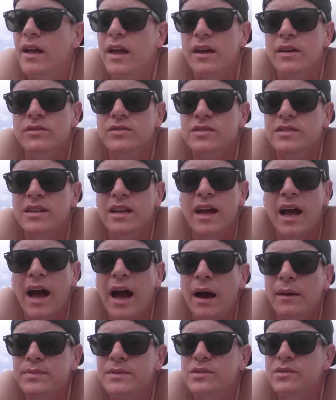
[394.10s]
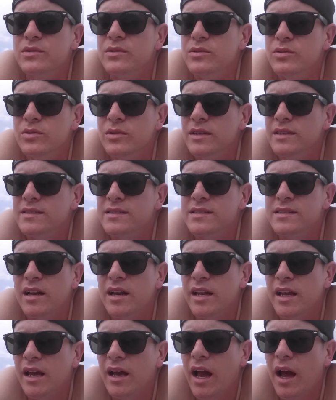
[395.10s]
it was absolutely
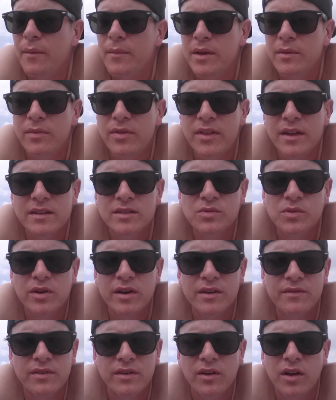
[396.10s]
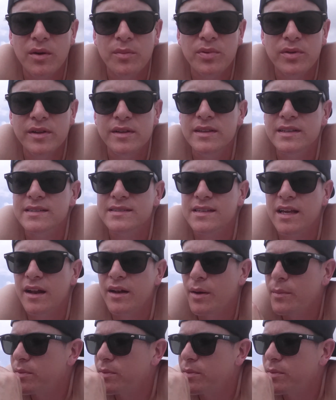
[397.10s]
stunning. I mean, things weren't even completely set